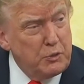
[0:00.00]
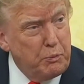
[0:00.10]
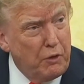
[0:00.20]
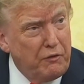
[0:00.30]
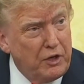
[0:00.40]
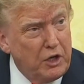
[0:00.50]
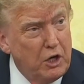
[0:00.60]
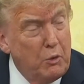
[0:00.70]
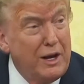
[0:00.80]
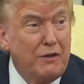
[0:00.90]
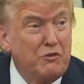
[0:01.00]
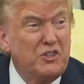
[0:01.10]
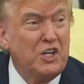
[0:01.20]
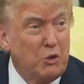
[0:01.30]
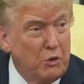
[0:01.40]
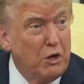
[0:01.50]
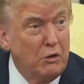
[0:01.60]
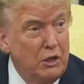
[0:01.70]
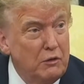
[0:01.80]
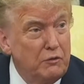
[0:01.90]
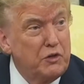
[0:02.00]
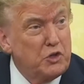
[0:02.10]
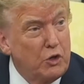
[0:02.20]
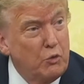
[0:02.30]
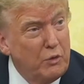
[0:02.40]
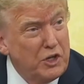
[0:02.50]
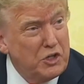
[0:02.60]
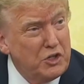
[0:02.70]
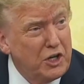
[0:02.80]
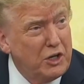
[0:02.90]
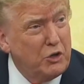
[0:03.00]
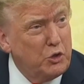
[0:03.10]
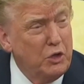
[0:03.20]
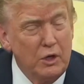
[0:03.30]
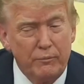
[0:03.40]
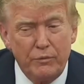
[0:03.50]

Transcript: That's perfect. You don't want to have 0 for certain reasons that